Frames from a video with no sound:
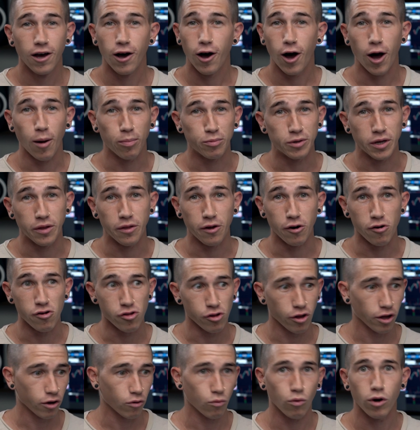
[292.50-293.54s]
hops in there and
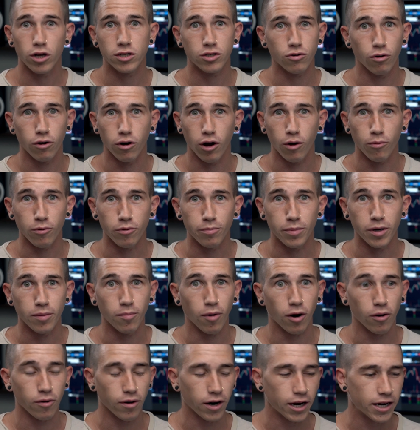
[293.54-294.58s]
they're like, what's going on with
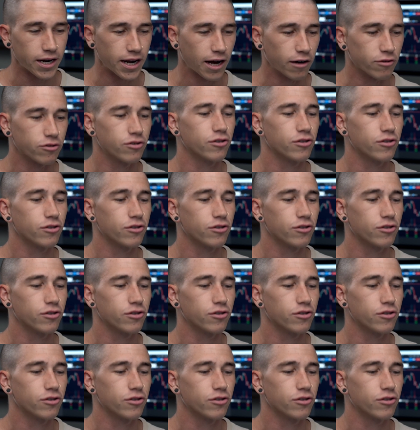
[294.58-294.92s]
BitMart right now?